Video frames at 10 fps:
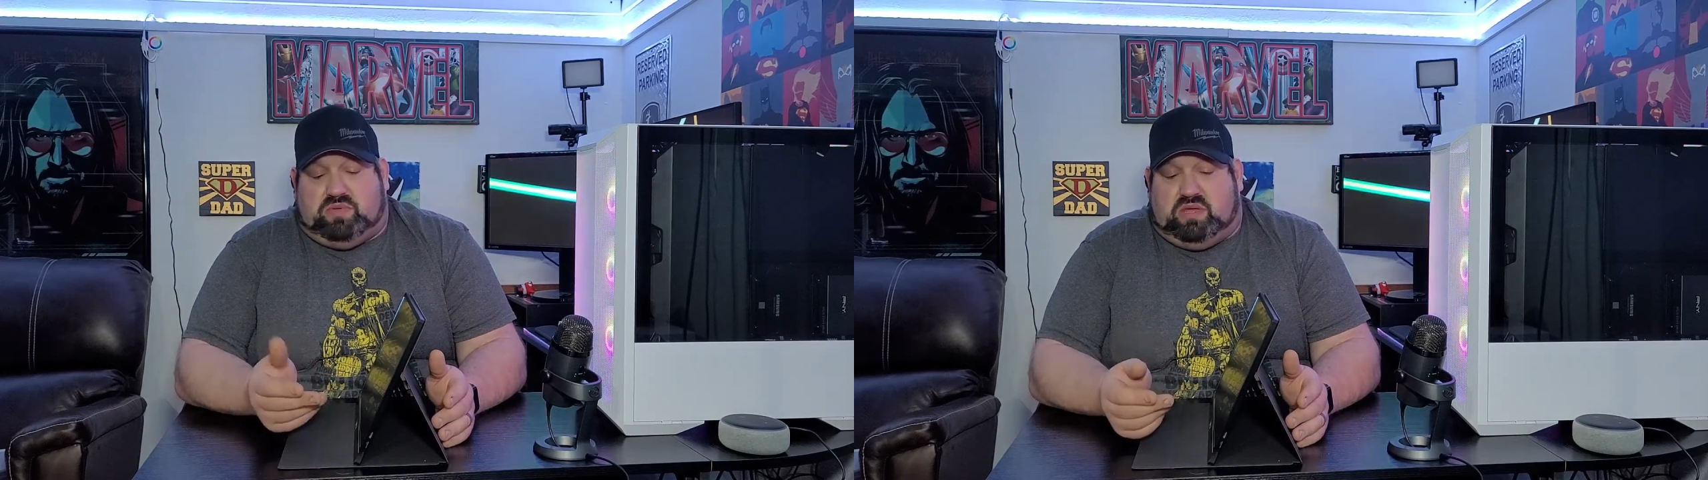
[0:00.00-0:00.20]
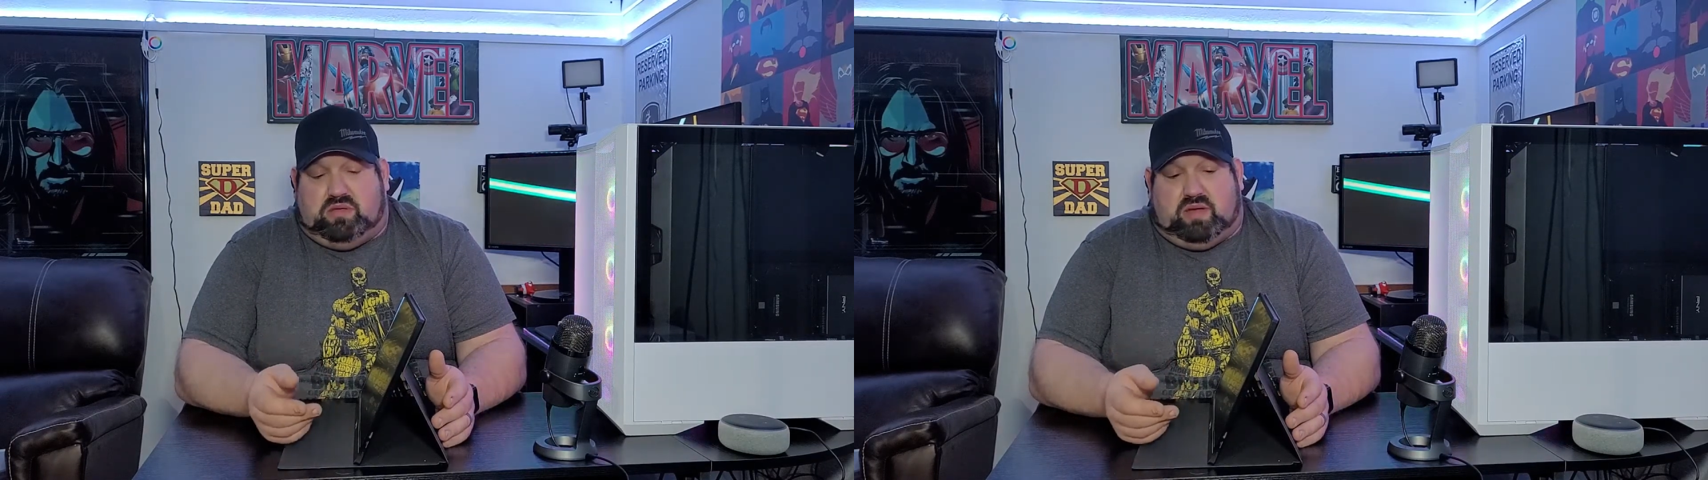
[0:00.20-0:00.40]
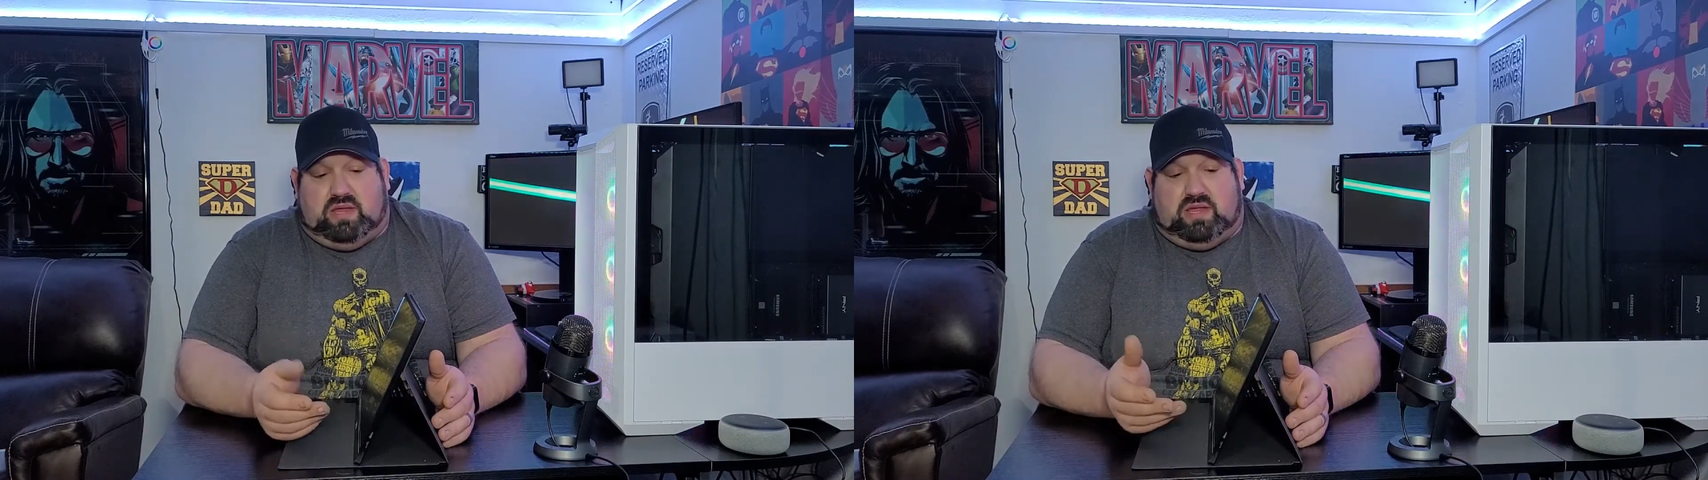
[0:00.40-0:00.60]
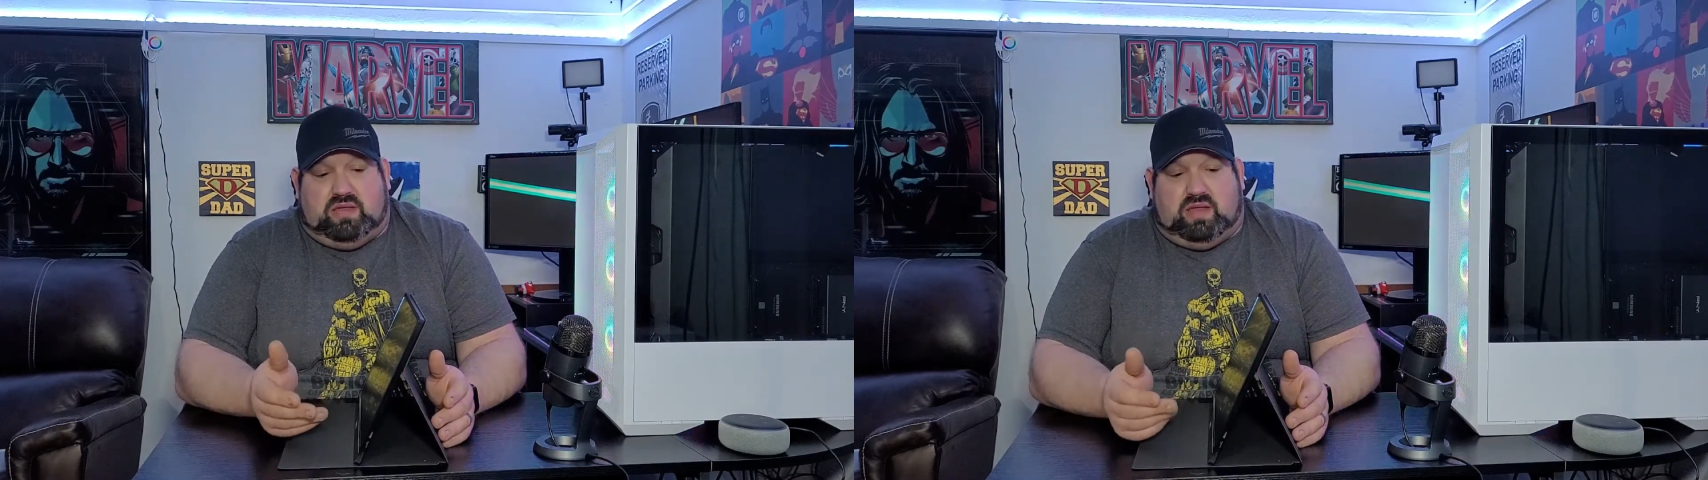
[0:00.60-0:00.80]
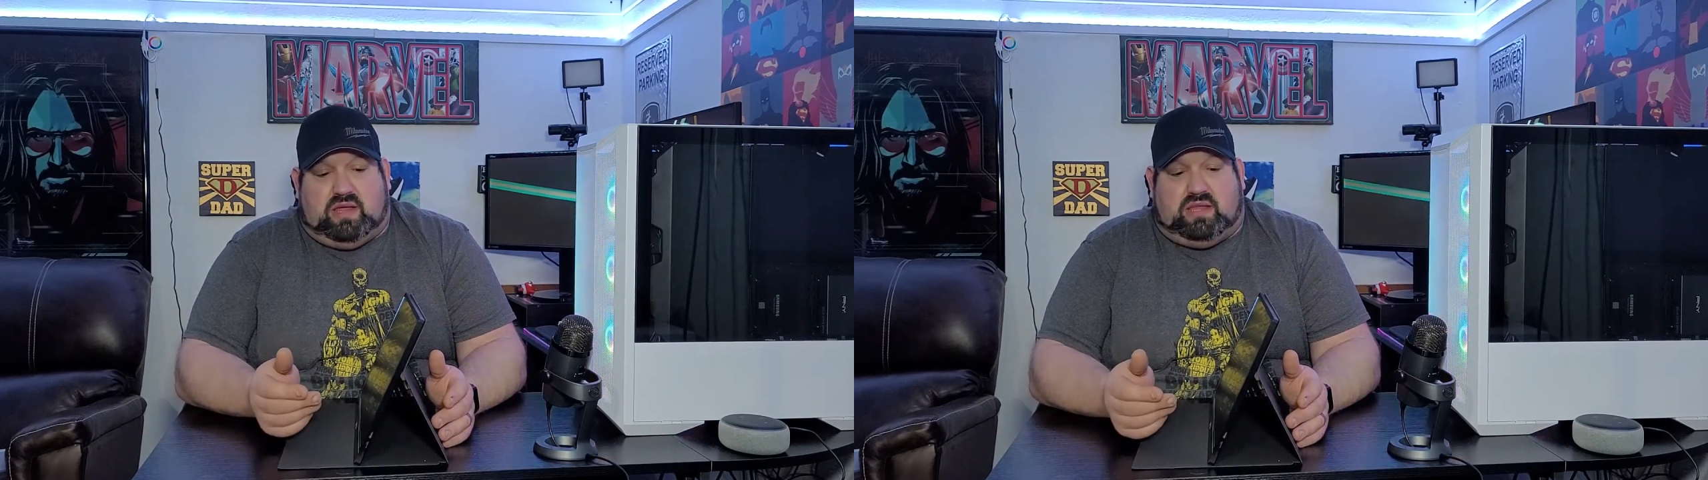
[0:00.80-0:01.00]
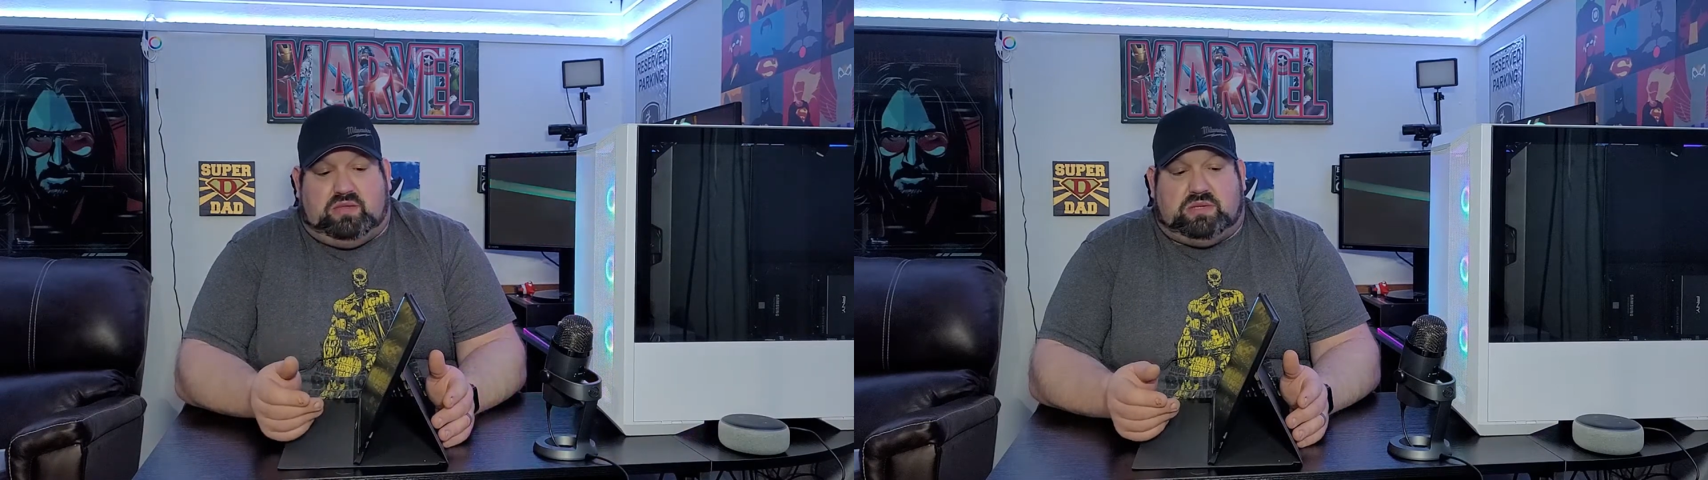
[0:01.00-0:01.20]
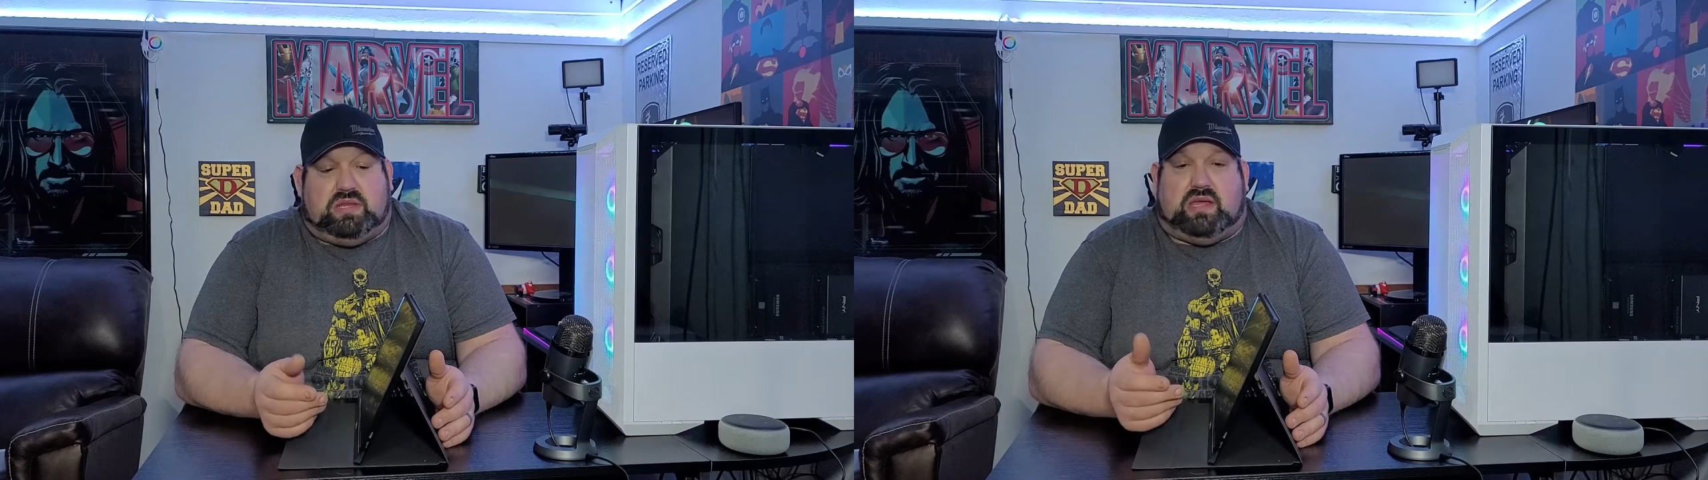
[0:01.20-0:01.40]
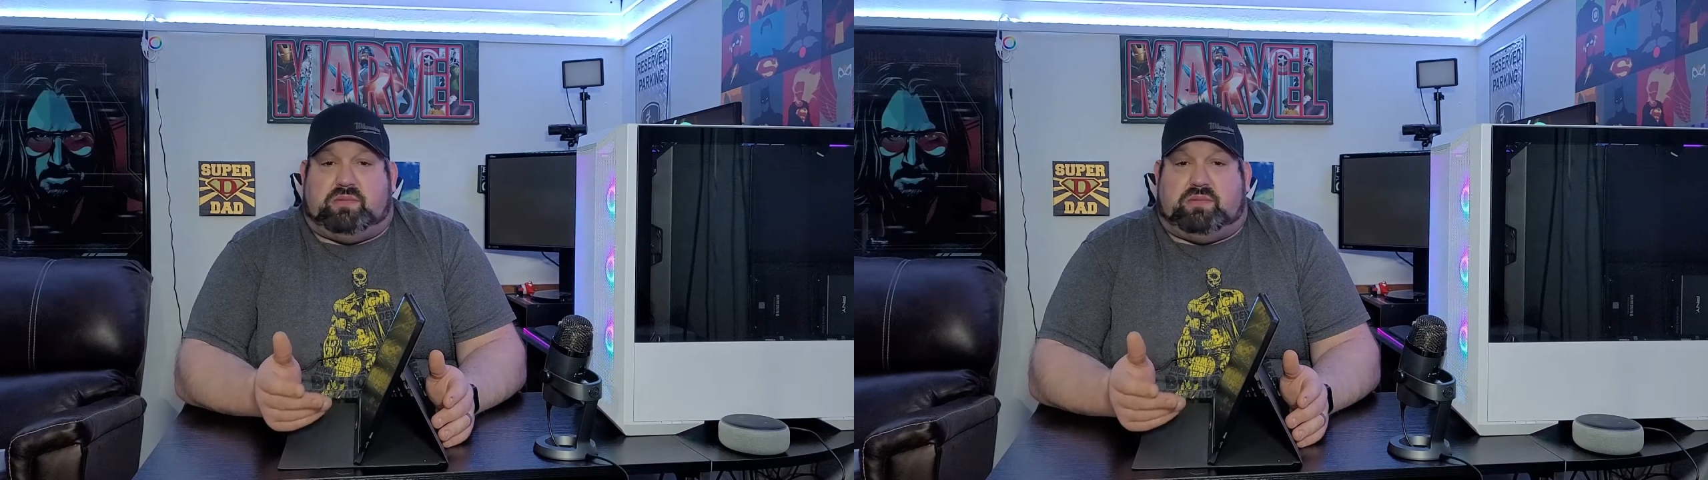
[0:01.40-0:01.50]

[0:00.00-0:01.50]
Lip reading: plug it right in. I can use it.